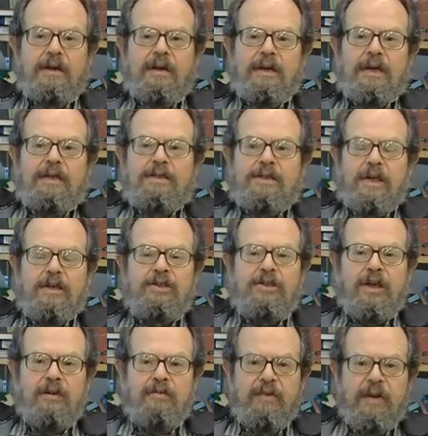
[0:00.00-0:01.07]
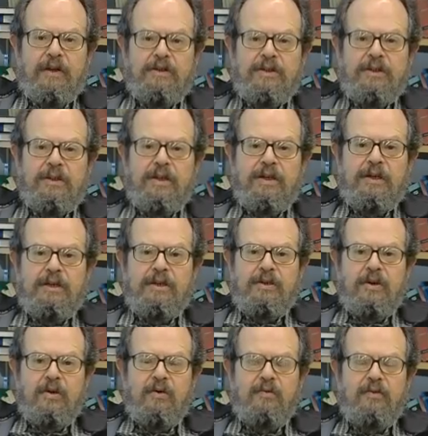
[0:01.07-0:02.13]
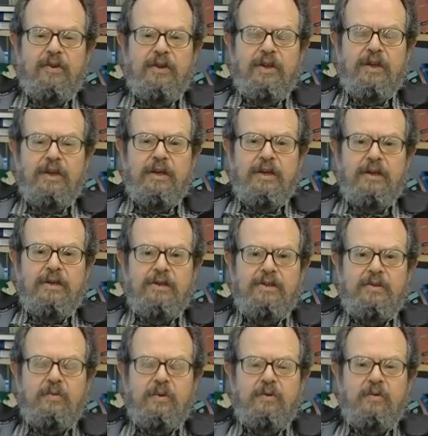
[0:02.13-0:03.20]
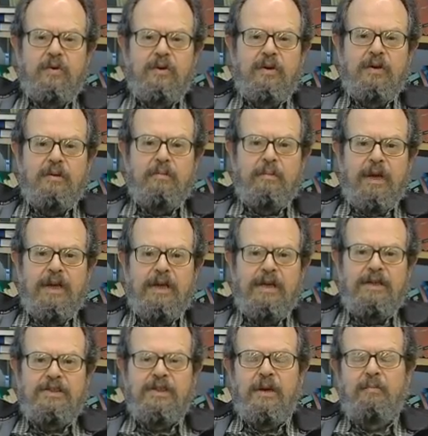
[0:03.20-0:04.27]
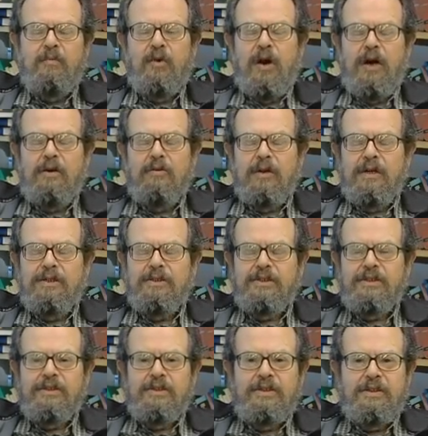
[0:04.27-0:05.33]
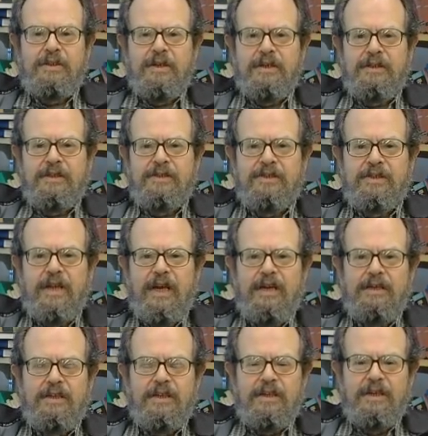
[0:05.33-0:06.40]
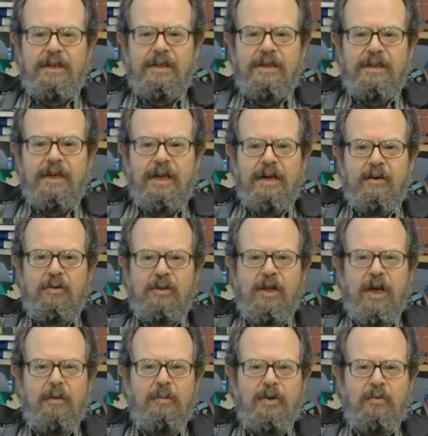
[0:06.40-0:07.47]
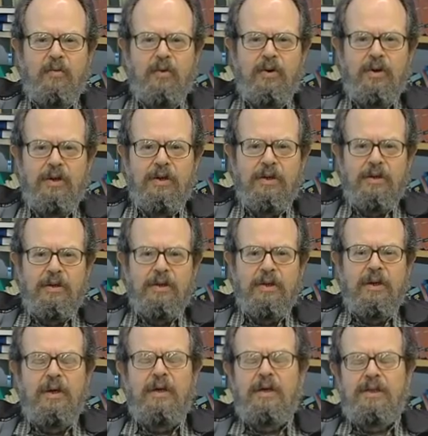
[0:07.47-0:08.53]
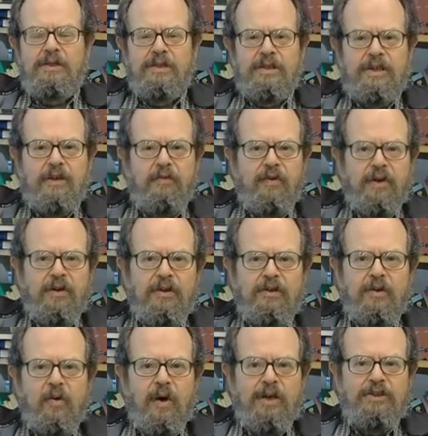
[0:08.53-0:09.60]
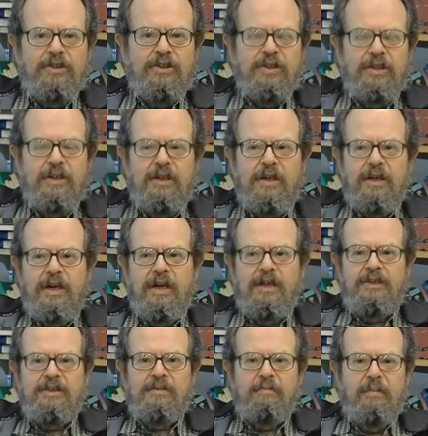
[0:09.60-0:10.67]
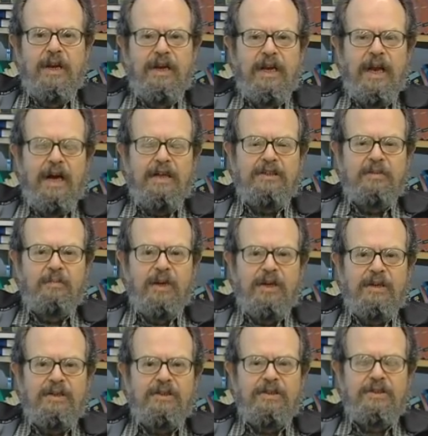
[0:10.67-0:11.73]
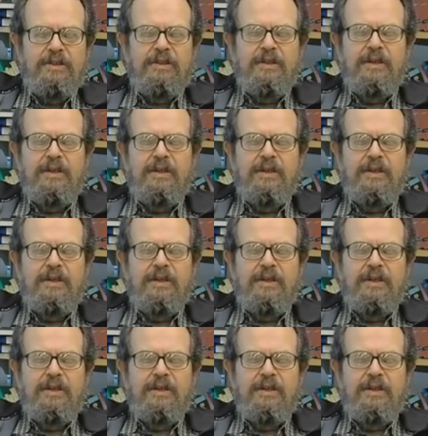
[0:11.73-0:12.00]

As such, I felt that over the years we were making some progress in understanding how climate worked. It's a difficult question. It has many aspects.